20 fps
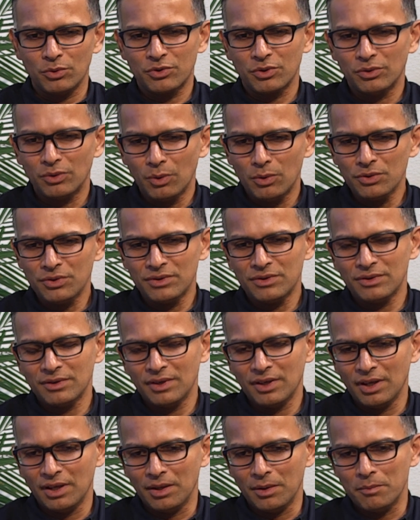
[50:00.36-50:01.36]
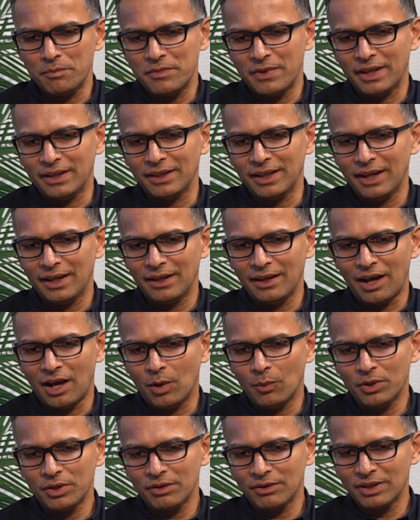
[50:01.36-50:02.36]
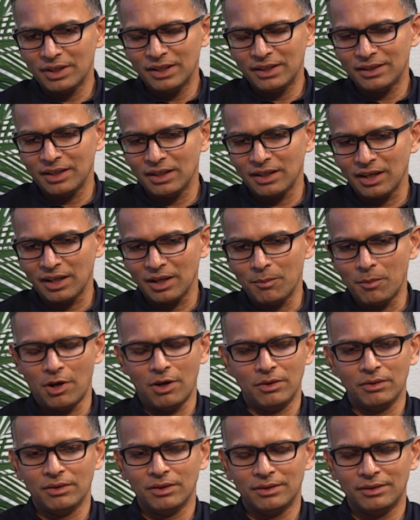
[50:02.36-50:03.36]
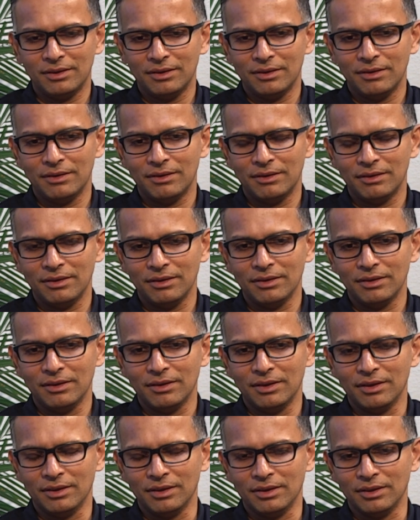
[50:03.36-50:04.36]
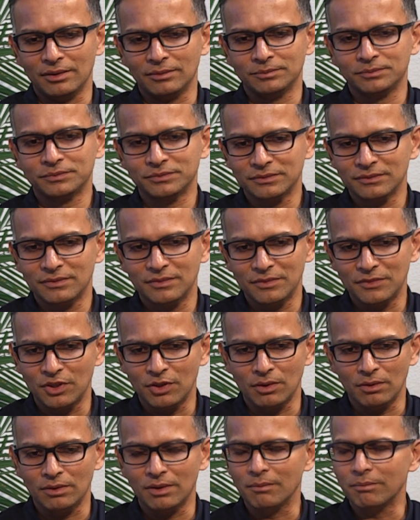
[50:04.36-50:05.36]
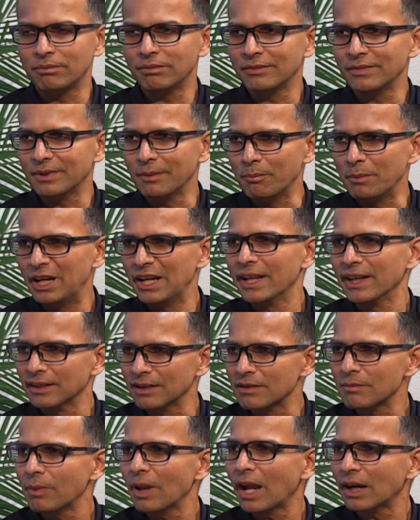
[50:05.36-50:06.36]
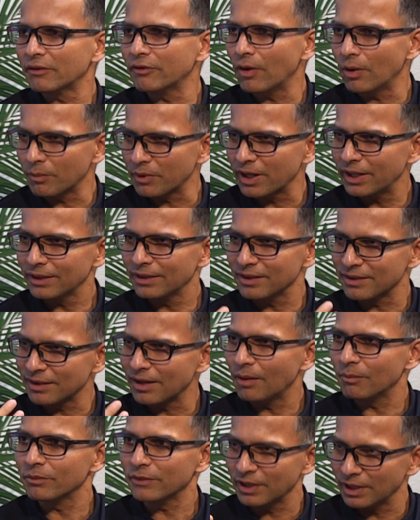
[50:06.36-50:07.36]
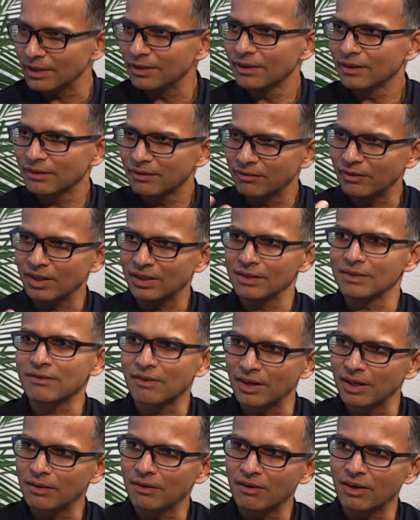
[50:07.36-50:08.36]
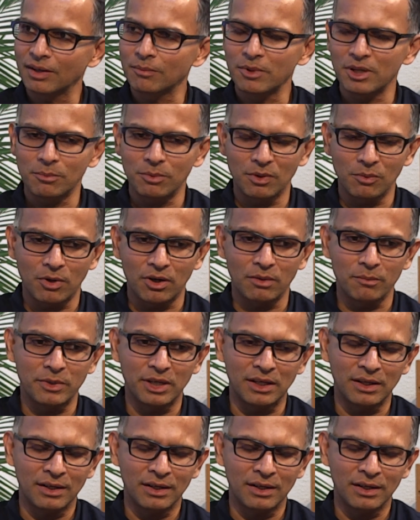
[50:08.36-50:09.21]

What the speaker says: those, and then how are you really thinking about the building this platform, right? This company where these great people want to be.